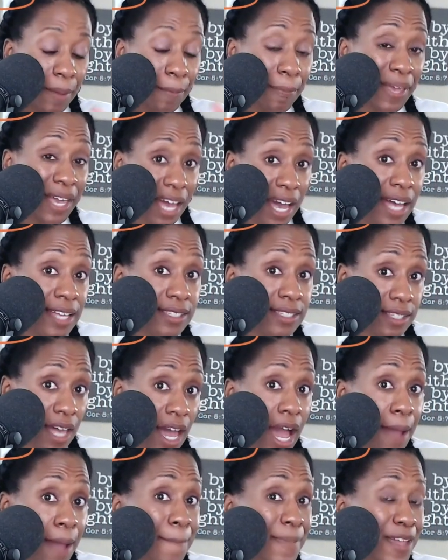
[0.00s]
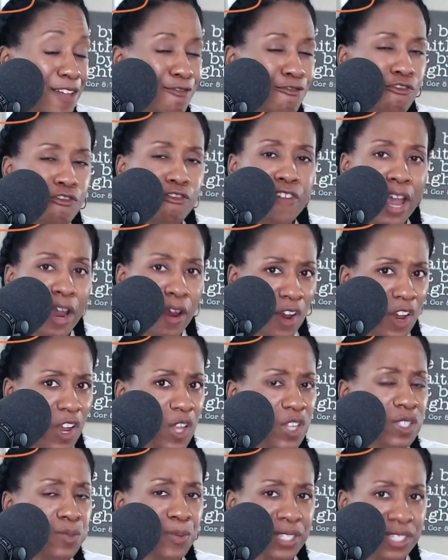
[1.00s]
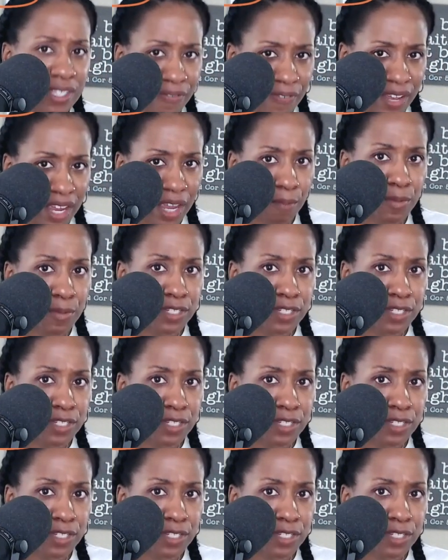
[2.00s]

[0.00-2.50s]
but because I'm being very specific